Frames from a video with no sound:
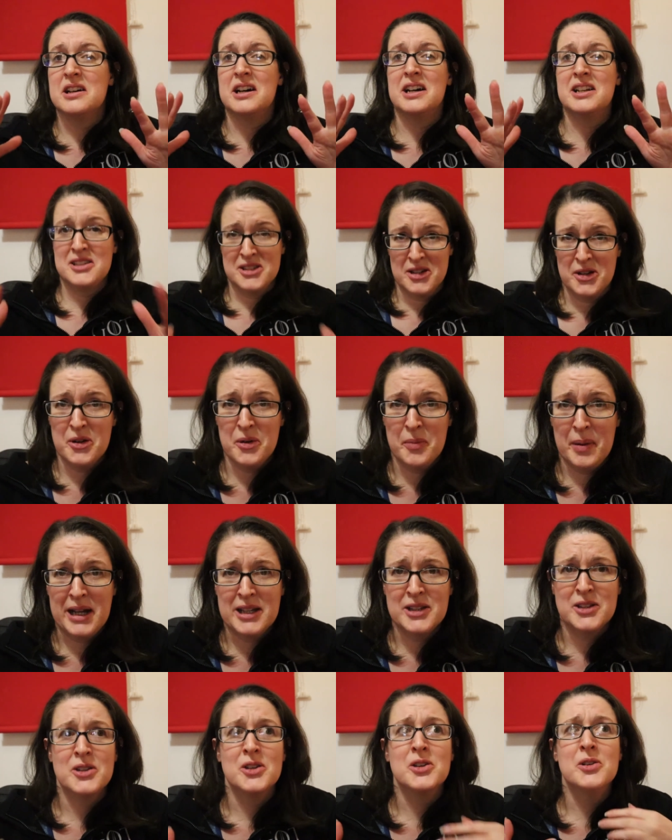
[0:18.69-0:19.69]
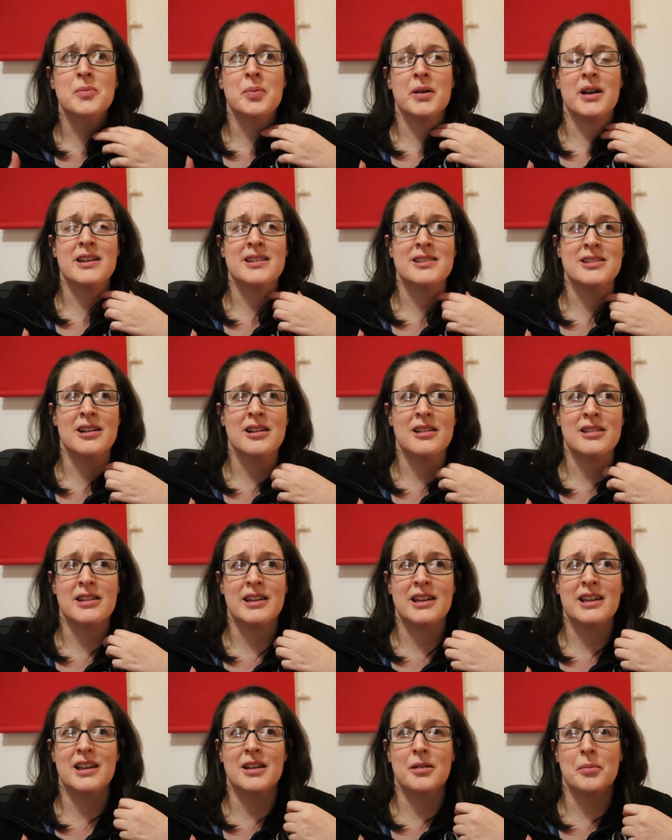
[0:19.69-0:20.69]
I don't know about you, but I start
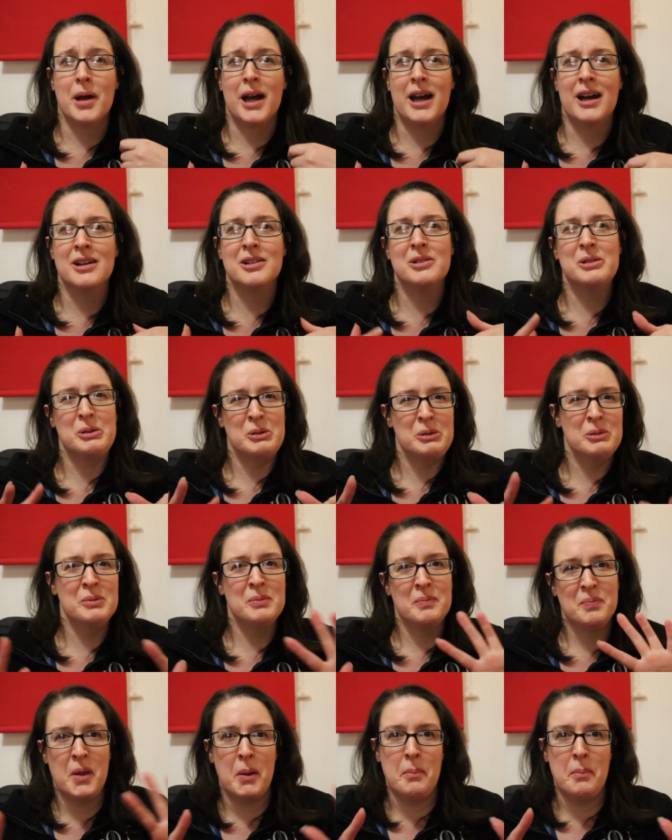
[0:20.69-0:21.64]
thinking about, oh,